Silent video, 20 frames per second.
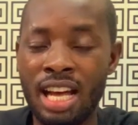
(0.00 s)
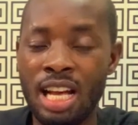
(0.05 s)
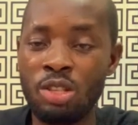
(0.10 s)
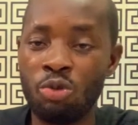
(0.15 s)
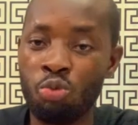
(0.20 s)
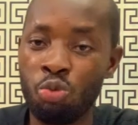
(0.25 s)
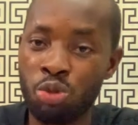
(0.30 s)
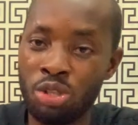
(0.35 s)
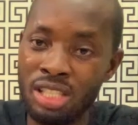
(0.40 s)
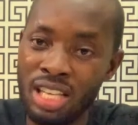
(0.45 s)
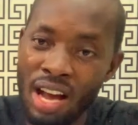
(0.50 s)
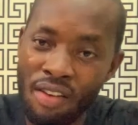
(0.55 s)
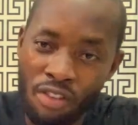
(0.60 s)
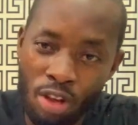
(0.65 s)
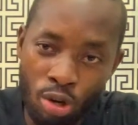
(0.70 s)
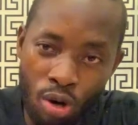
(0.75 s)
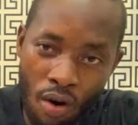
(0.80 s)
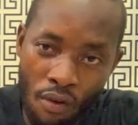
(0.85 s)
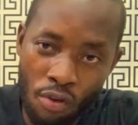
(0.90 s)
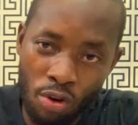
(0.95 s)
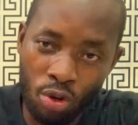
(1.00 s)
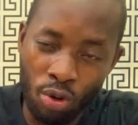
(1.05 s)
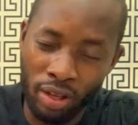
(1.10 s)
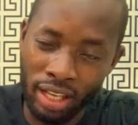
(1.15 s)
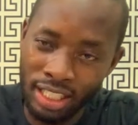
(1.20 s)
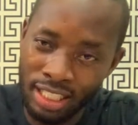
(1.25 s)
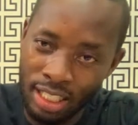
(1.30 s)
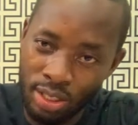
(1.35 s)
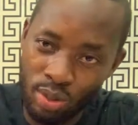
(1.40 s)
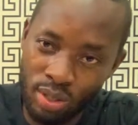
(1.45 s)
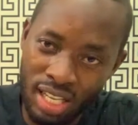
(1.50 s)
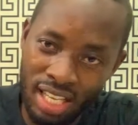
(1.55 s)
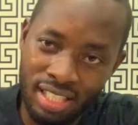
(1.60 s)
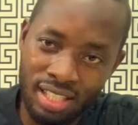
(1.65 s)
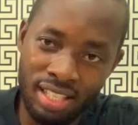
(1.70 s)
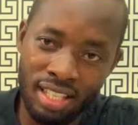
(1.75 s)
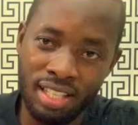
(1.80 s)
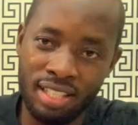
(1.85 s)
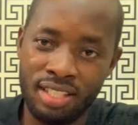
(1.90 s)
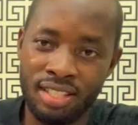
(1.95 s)
that we still have a governor in Kaduna
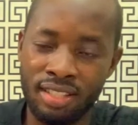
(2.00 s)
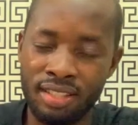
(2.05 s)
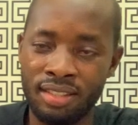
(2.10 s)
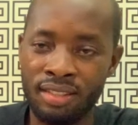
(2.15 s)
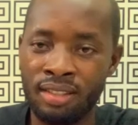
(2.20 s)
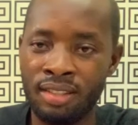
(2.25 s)
State